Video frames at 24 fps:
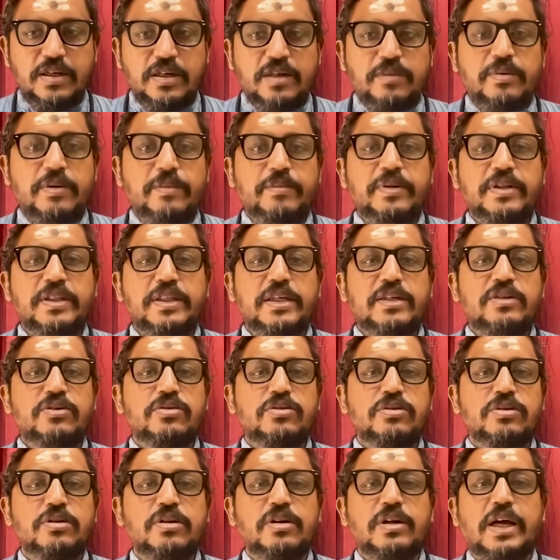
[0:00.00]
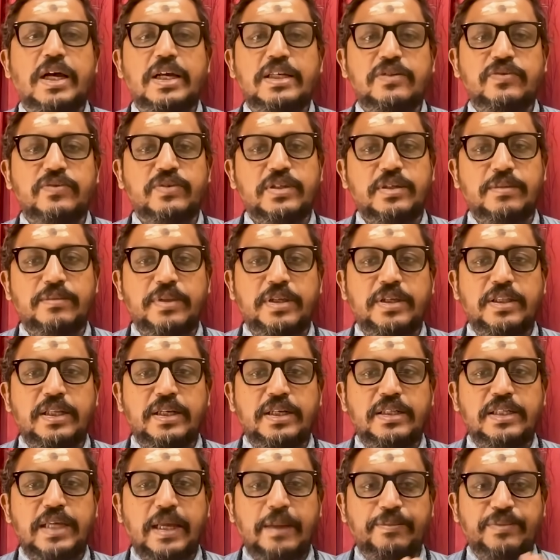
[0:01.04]
Remember that you should not ask for something
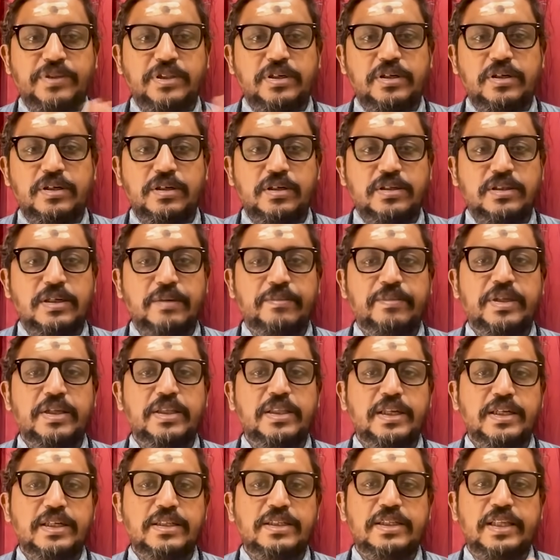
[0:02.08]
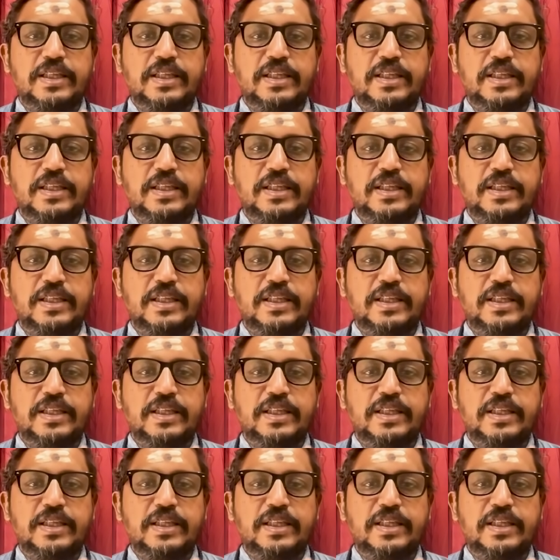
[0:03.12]
that is absurd, something that is